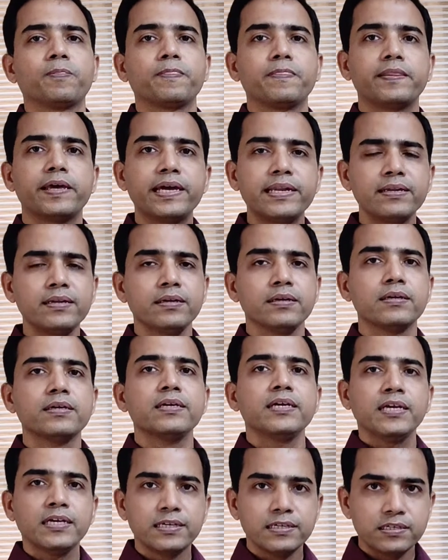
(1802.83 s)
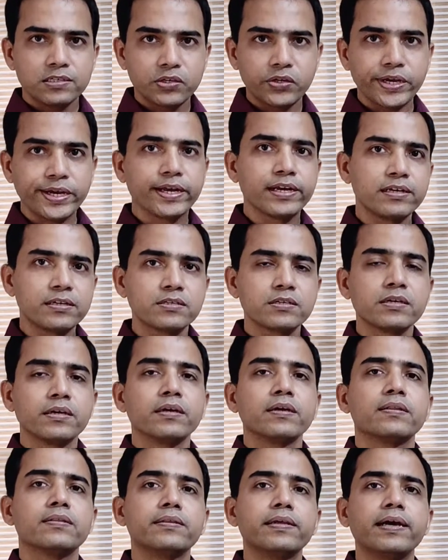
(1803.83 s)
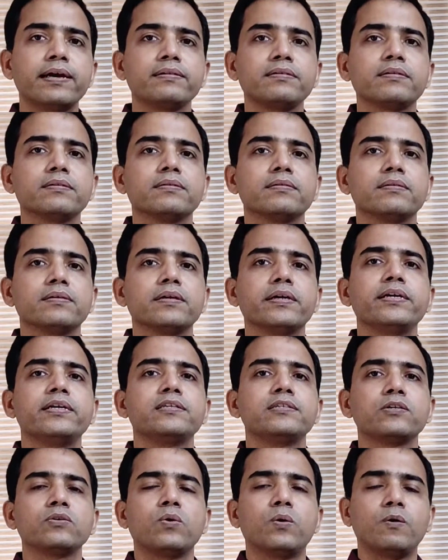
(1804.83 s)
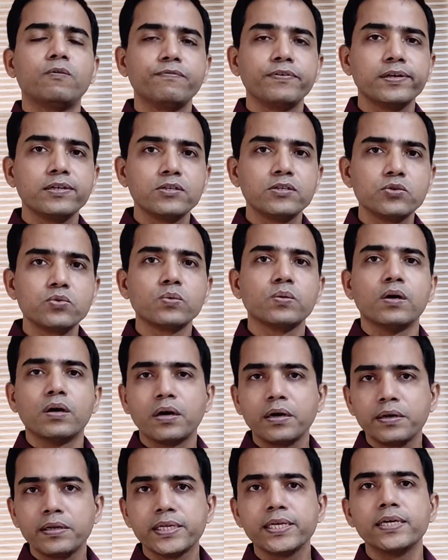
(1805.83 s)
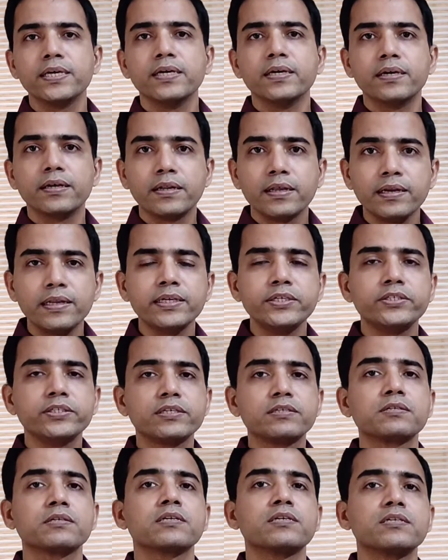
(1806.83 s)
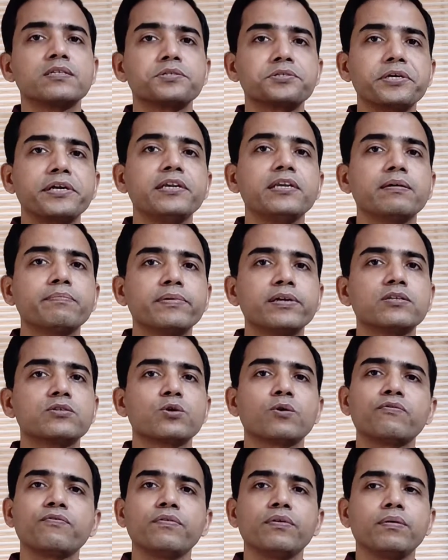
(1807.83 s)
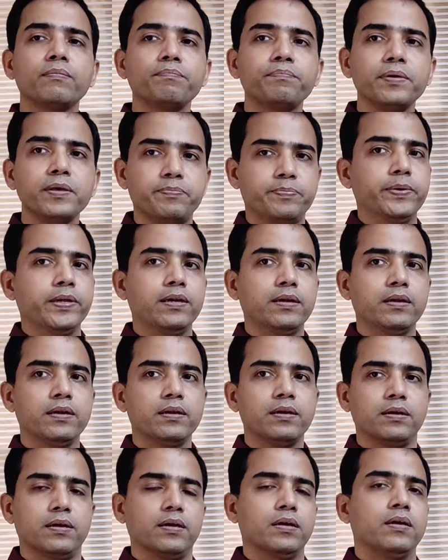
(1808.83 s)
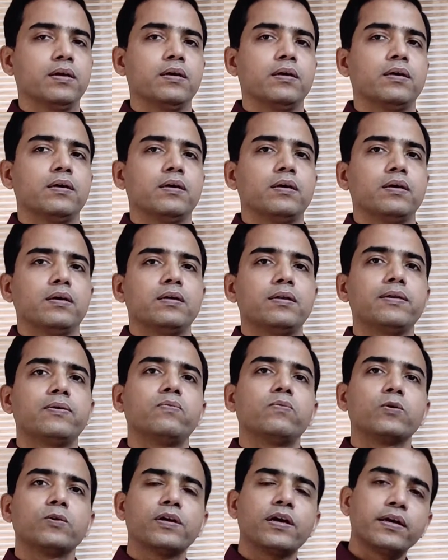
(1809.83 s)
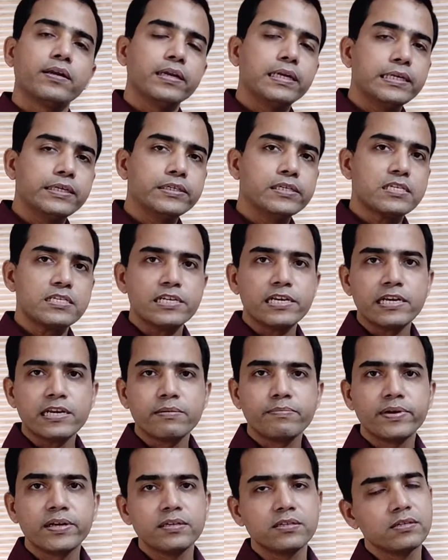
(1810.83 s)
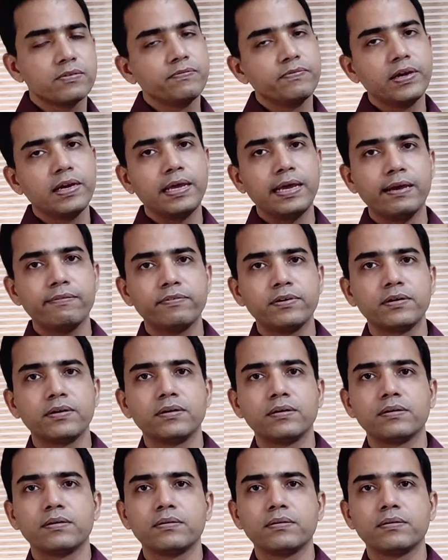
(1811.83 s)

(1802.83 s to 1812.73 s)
then states that it is an offense to hurt the religious sentiments of people. Now, what are religious sentiments? We'll have an